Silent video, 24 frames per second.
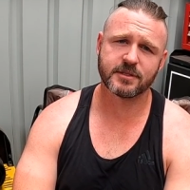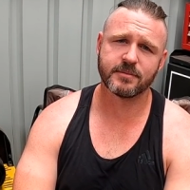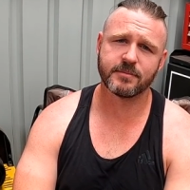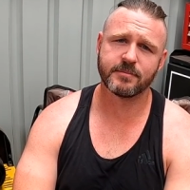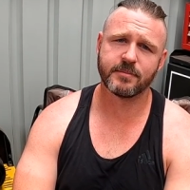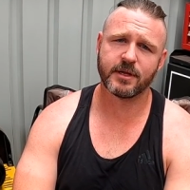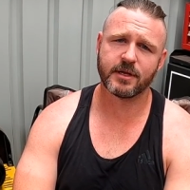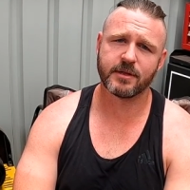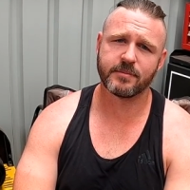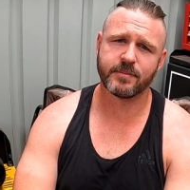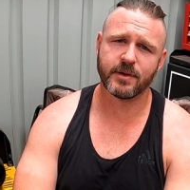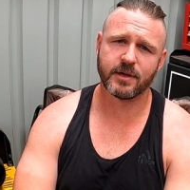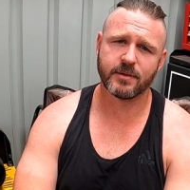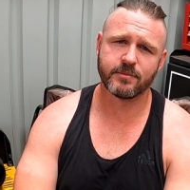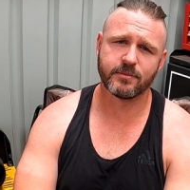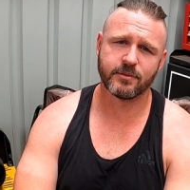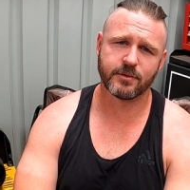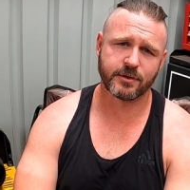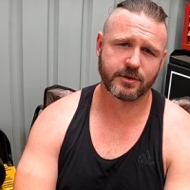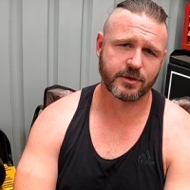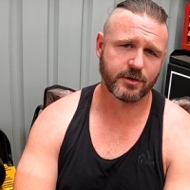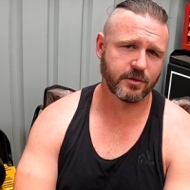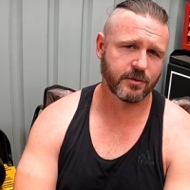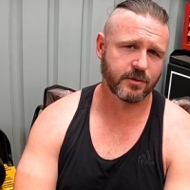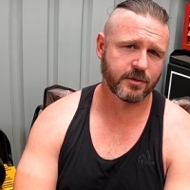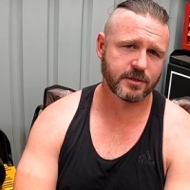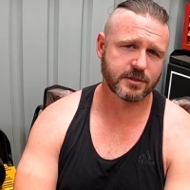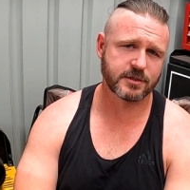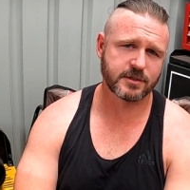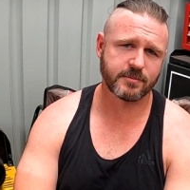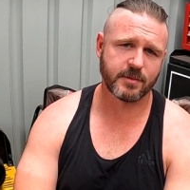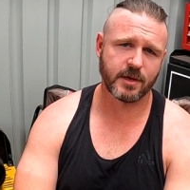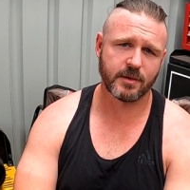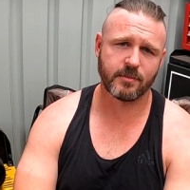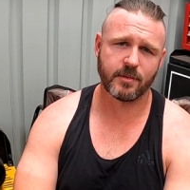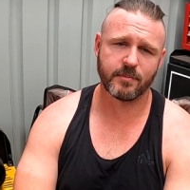Uh, many people were
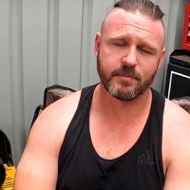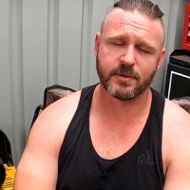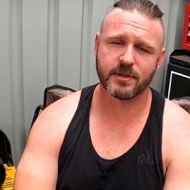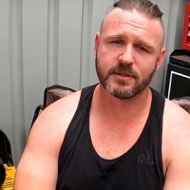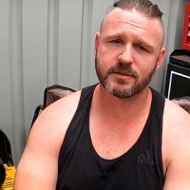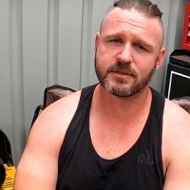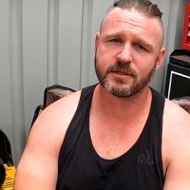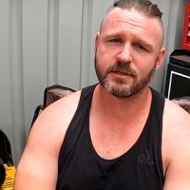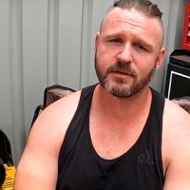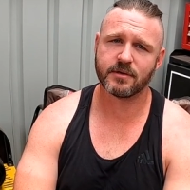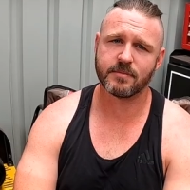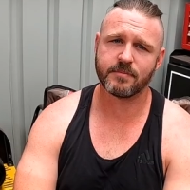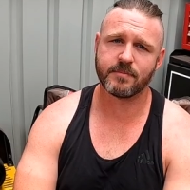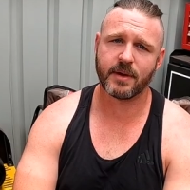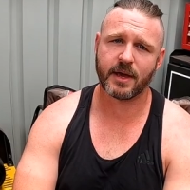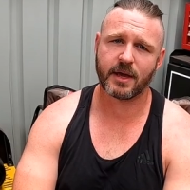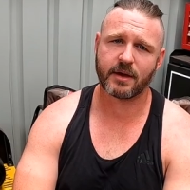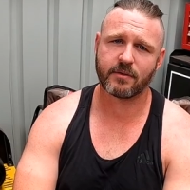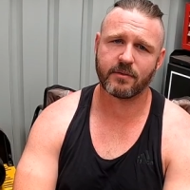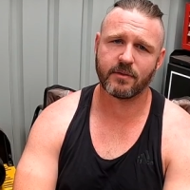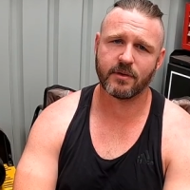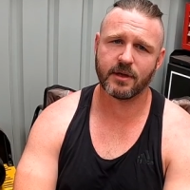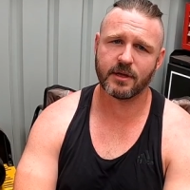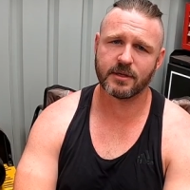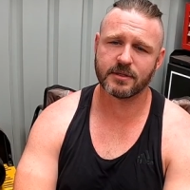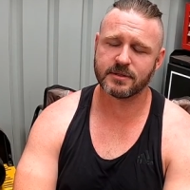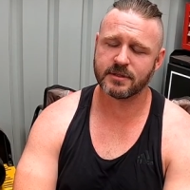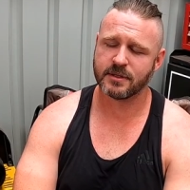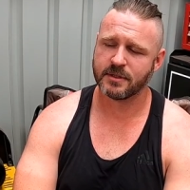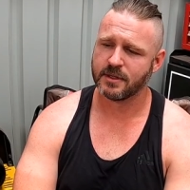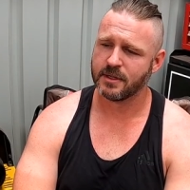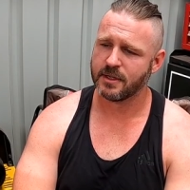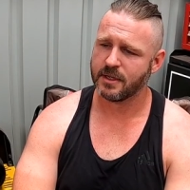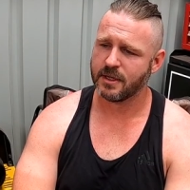curious about my military background,